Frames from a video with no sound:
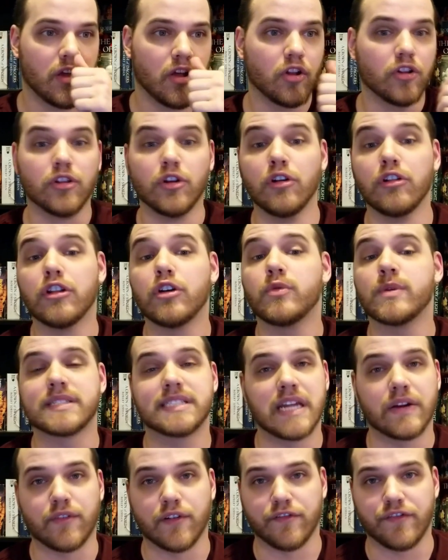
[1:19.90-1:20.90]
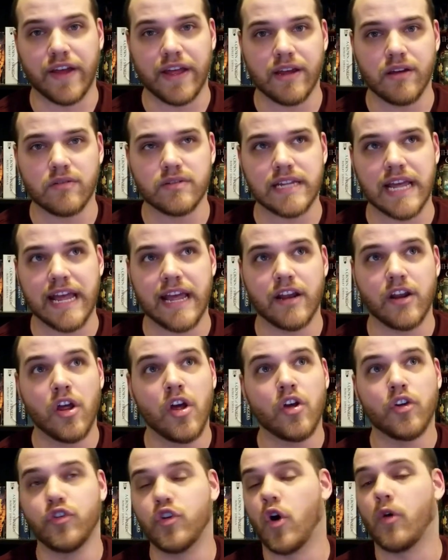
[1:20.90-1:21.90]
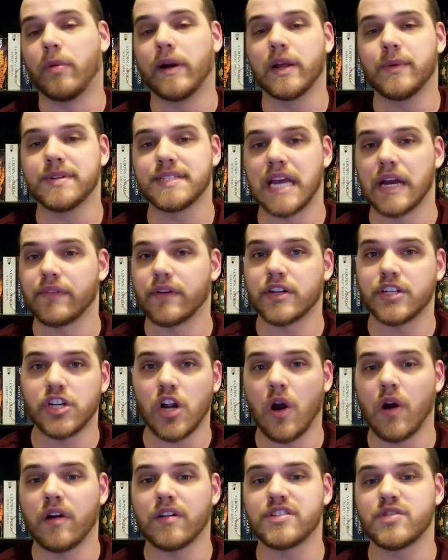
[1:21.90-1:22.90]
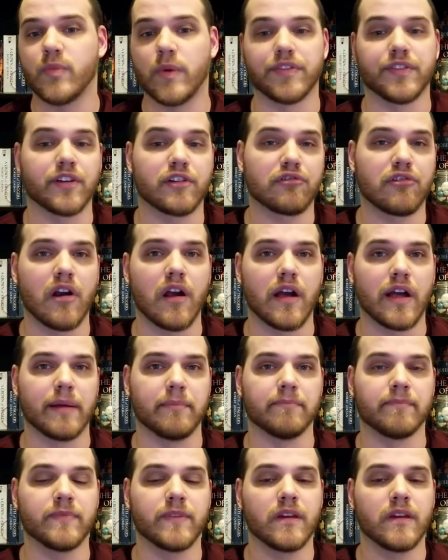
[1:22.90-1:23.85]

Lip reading: Lulu was never found, and nobody was ever charged with the crime.